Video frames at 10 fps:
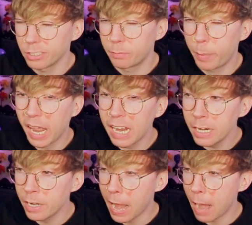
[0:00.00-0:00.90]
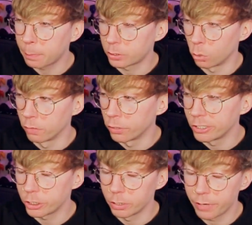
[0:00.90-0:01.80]
paid App Store
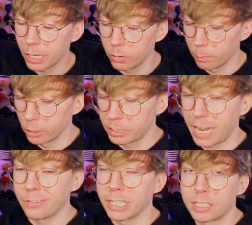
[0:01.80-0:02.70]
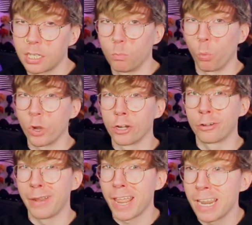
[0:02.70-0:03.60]
version of Angry Birds had like some weird
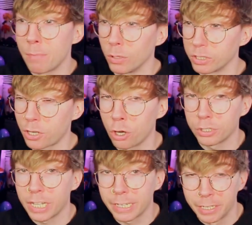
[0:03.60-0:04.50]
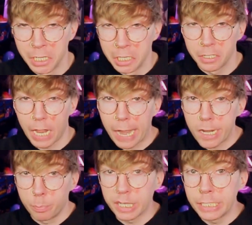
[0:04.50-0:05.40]
name. It was called like
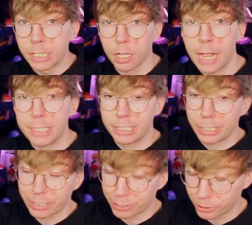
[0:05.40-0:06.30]
AB Classics or